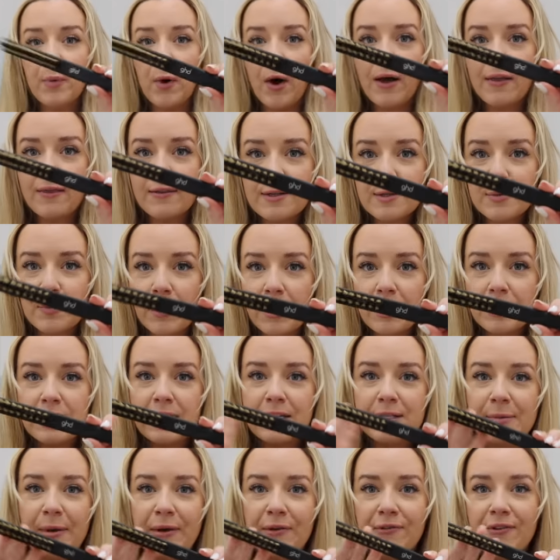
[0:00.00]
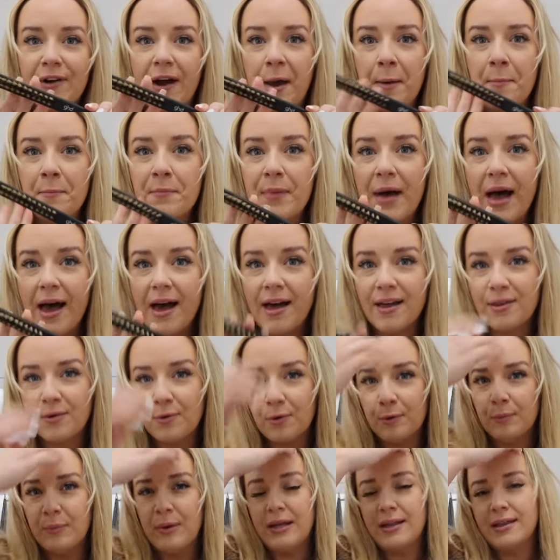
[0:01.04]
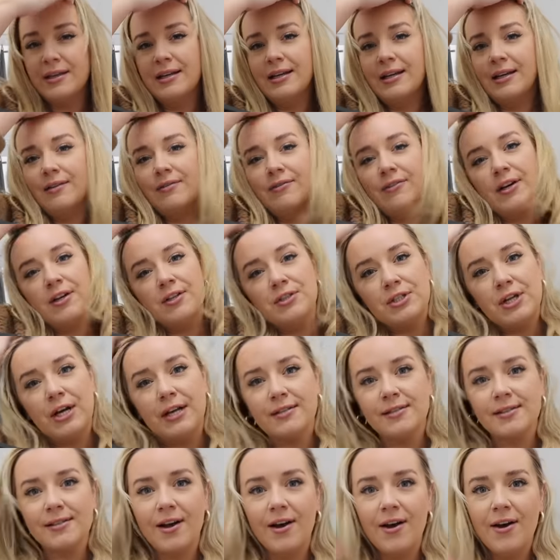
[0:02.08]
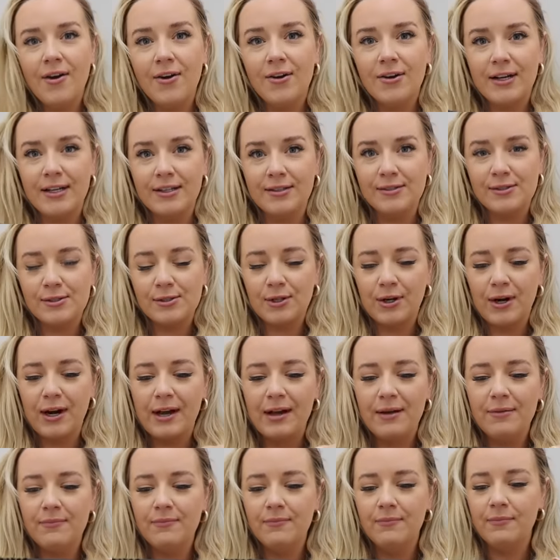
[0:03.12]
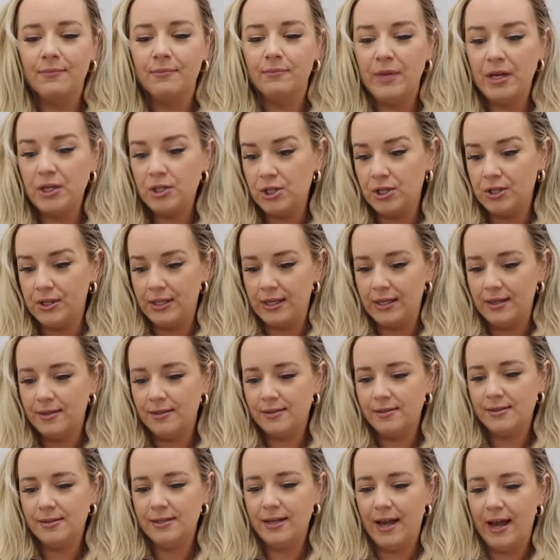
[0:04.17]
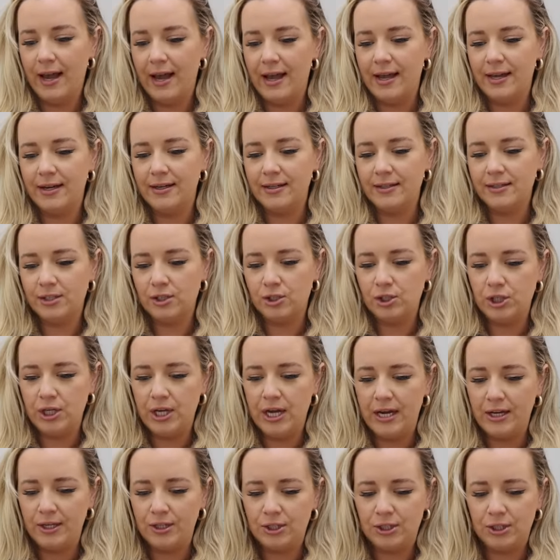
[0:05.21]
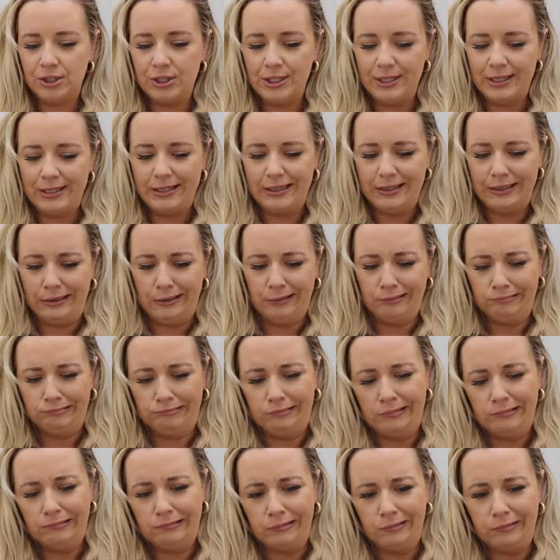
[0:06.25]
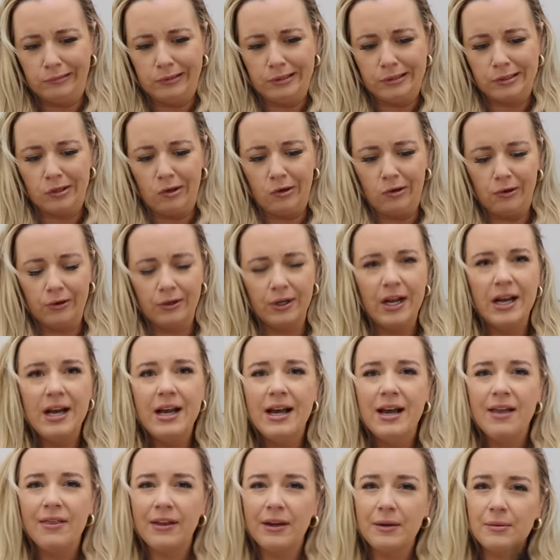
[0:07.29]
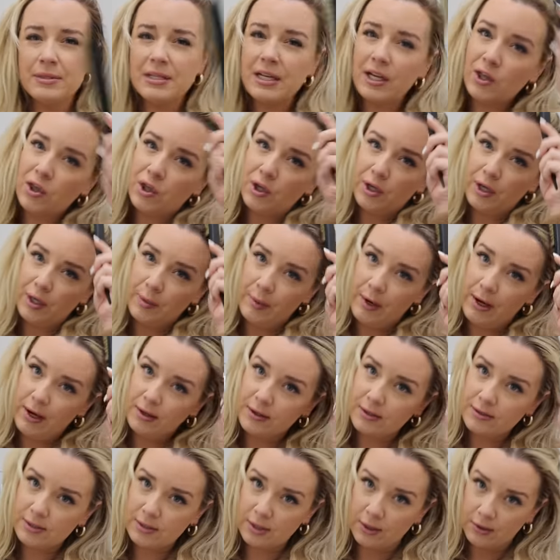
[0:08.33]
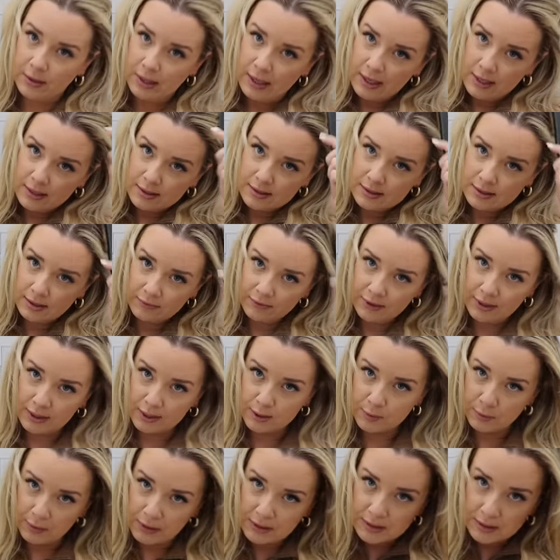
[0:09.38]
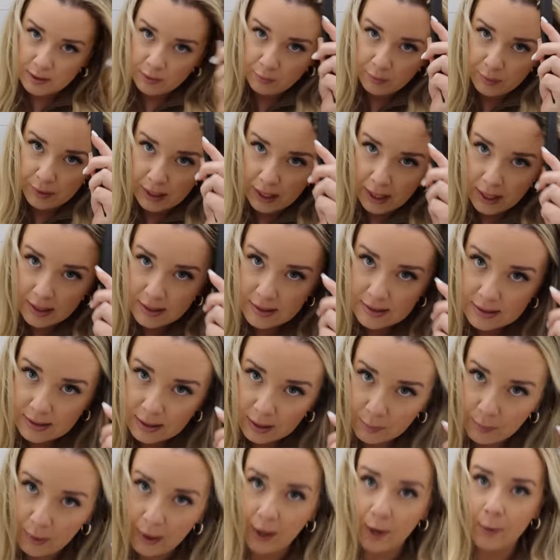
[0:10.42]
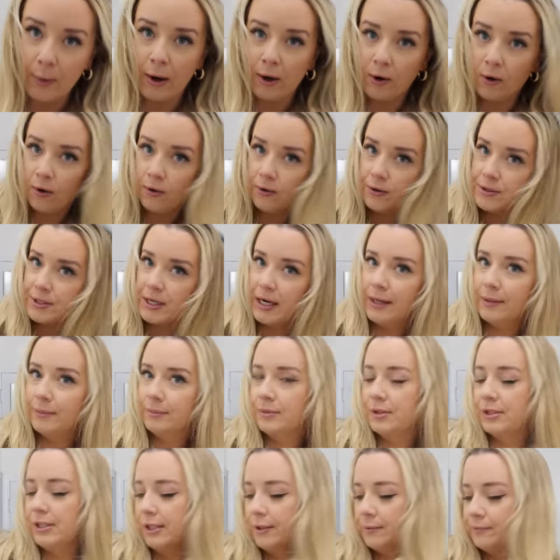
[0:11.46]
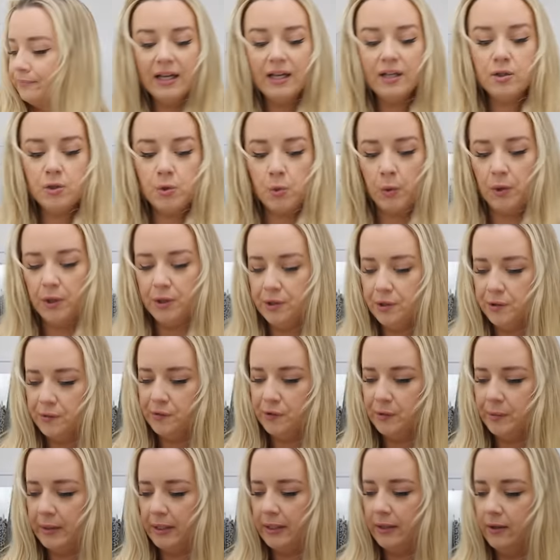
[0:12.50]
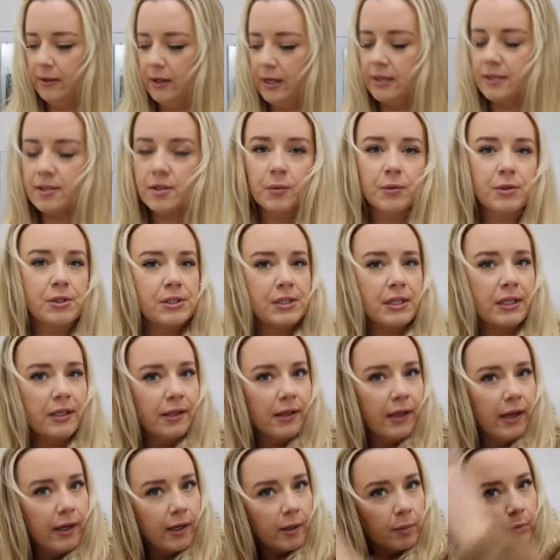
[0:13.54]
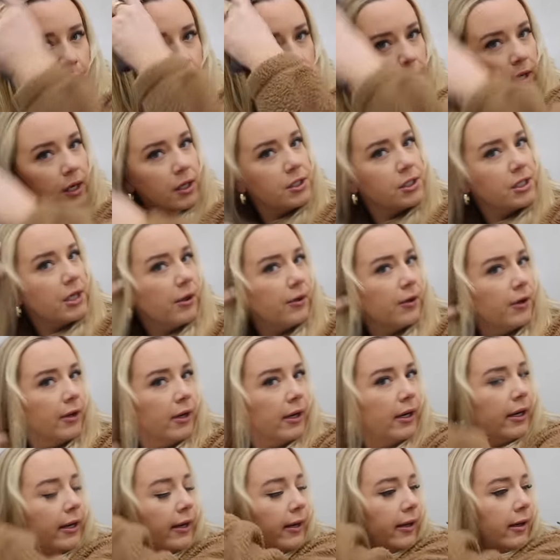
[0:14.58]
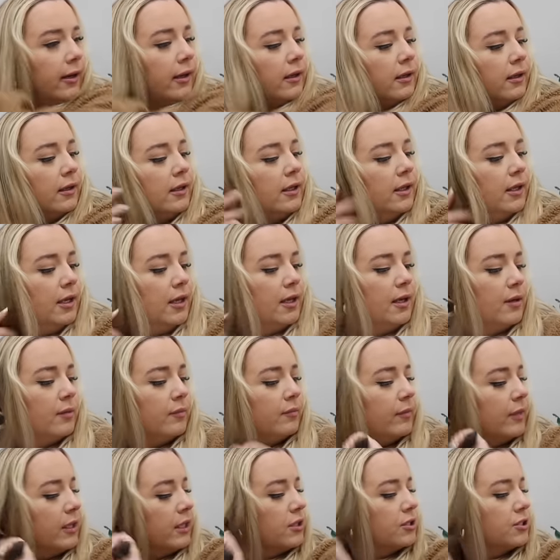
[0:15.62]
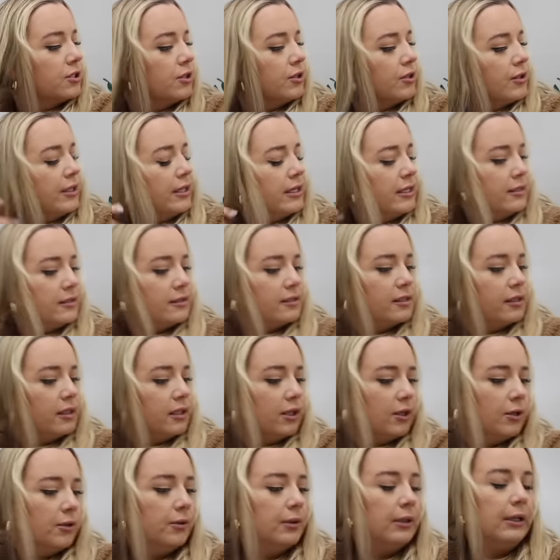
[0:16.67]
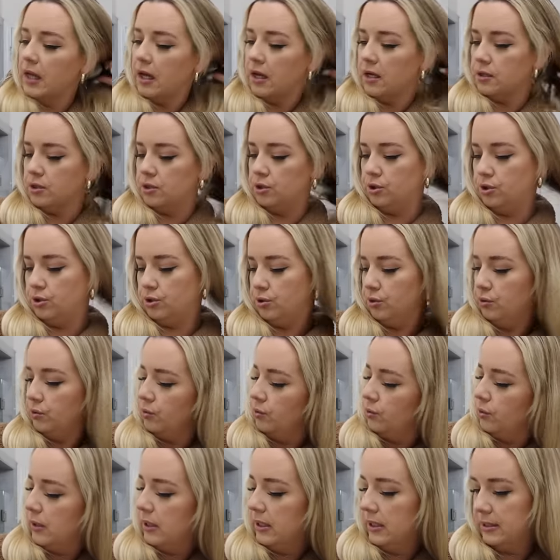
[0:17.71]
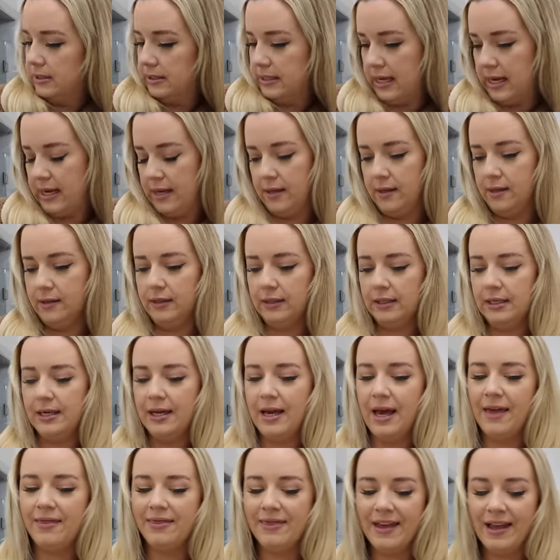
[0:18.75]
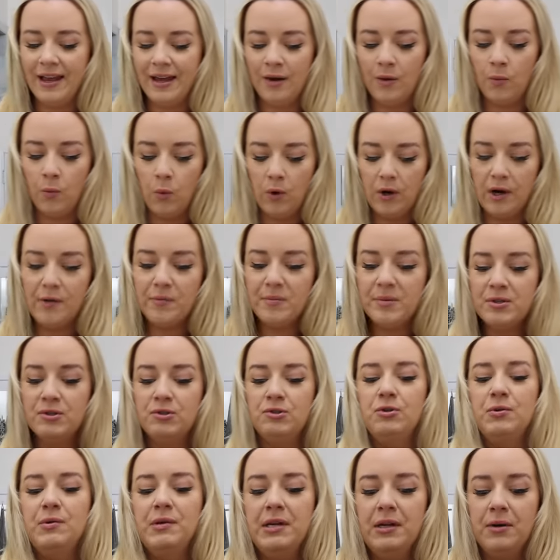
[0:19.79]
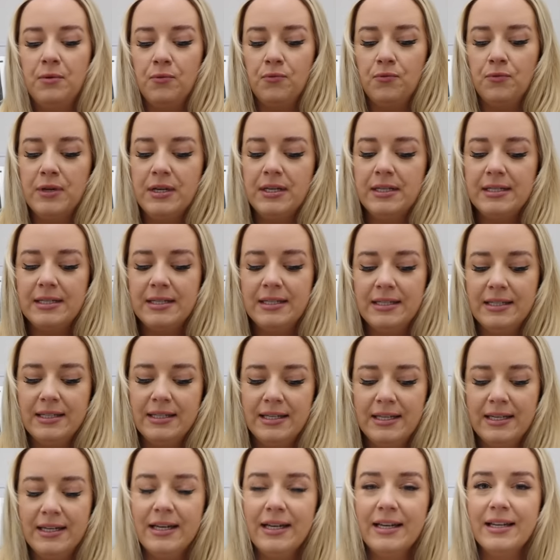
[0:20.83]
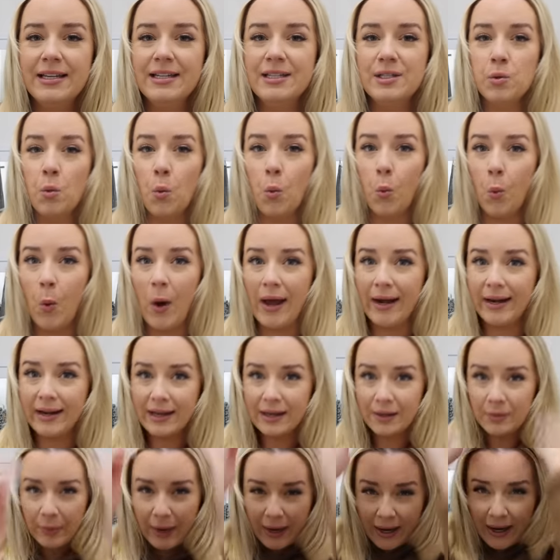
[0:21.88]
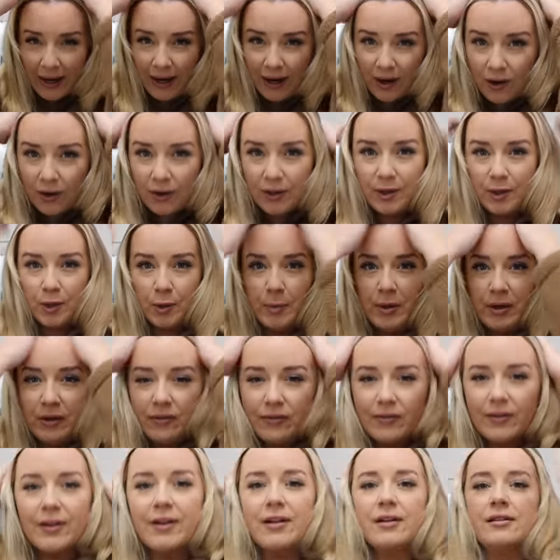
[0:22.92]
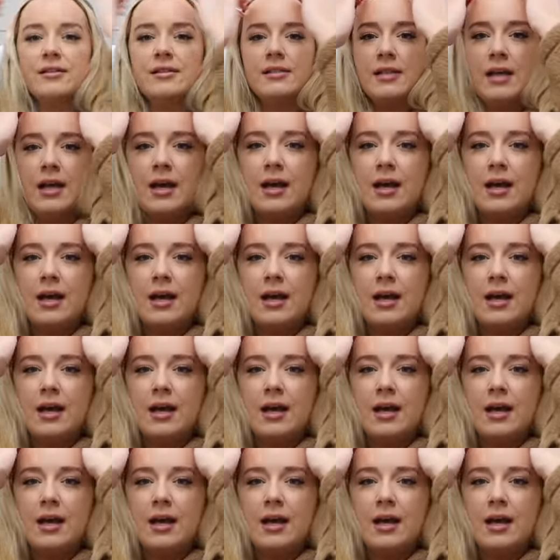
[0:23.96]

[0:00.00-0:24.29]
bought this brush because my friend Beth, or Bethany Francesca on Instagram, mentioned this, and it's a GHD, I don't know what it's called. I think it was like 30 bucks, so it's definitely expensive, but I slick my hair back all the time, so it's worth it for me. Okay, so we're just gonna like brush out our hair, make sure that it's, you know, not too tangly. And then what I've been doing recently is wetting my hair a little bit first.